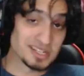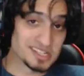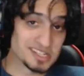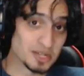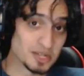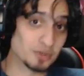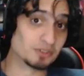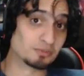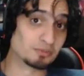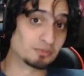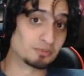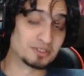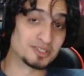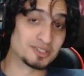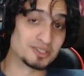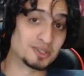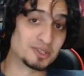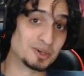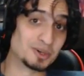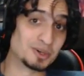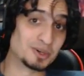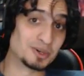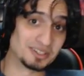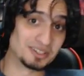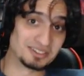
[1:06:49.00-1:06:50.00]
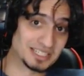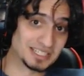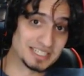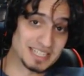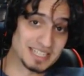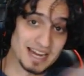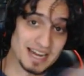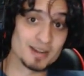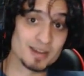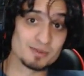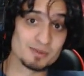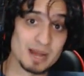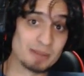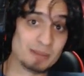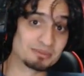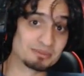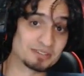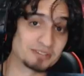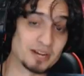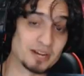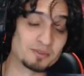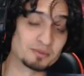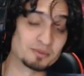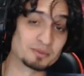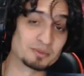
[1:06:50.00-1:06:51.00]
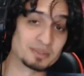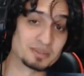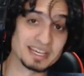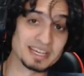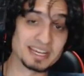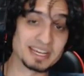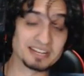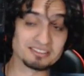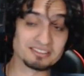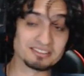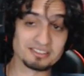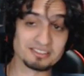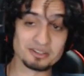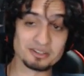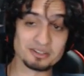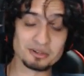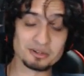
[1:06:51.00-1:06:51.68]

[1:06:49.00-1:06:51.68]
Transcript: in Splatoon because the entire map's covered with ink. So you